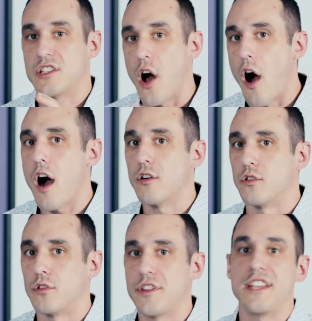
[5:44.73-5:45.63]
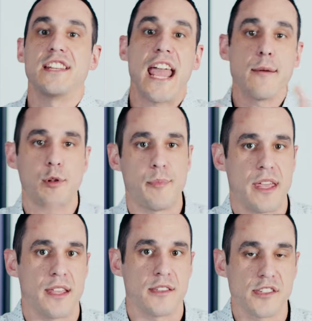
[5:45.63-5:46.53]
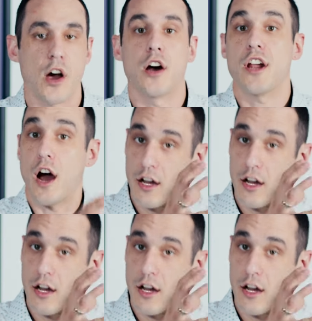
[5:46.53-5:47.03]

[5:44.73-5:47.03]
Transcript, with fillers: toggle the enable pins on